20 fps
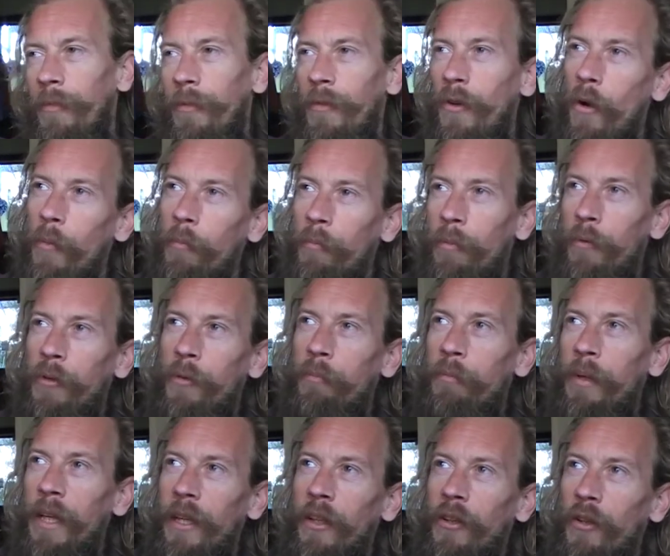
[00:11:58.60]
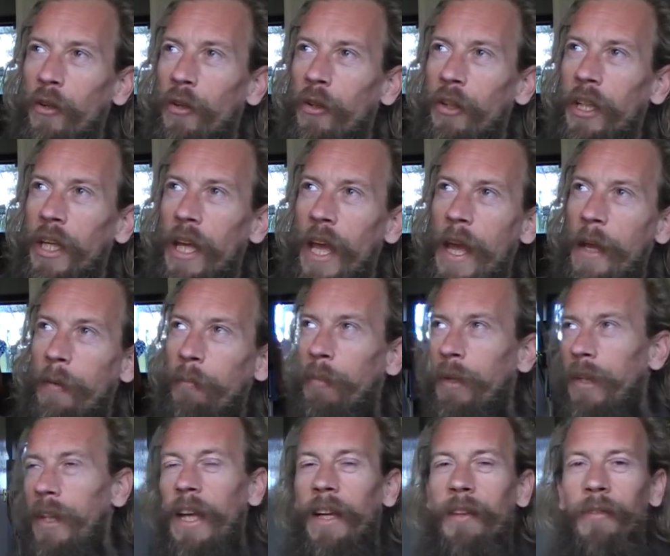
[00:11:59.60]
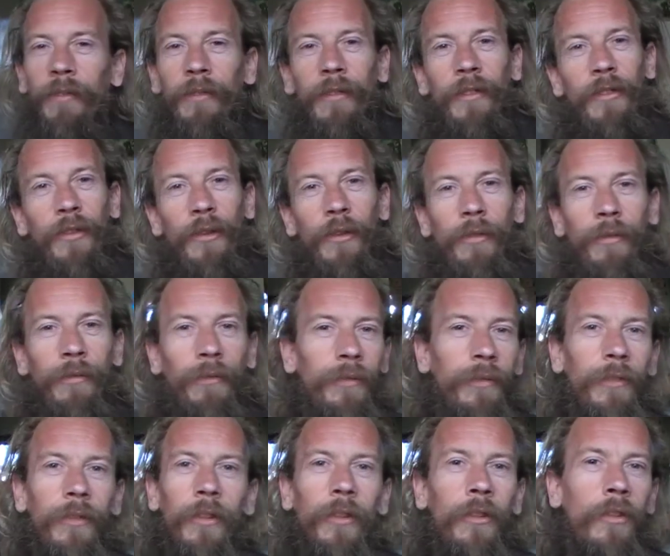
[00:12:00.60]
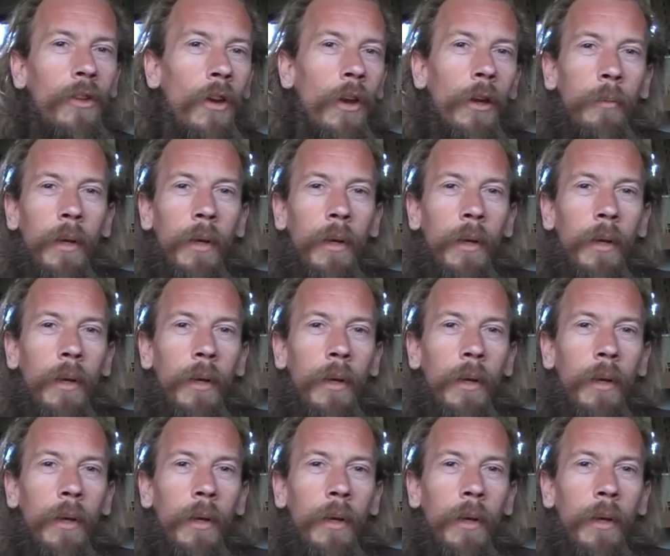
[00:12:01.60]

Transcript: got a bit good again, but then sort of, do you know